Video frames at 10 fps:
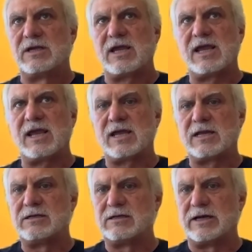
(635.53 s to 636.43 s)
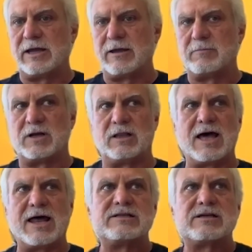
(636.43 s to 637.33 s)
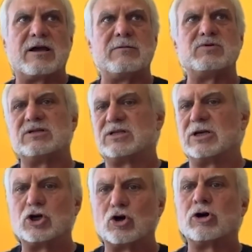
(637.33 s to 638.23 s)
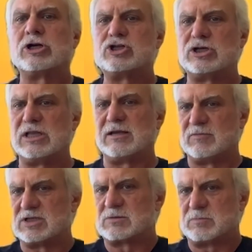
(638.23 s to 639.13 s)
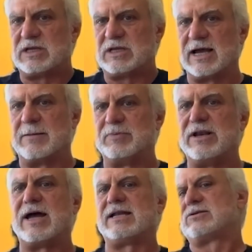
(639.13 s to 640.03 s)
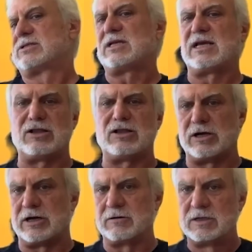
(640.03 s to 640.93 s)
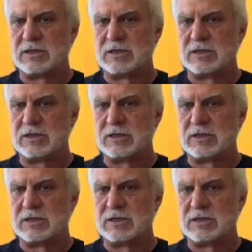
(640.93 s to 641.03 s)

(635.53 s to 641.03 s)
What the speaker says: And a lot of times it's encouraging them to speak up and not stay in their,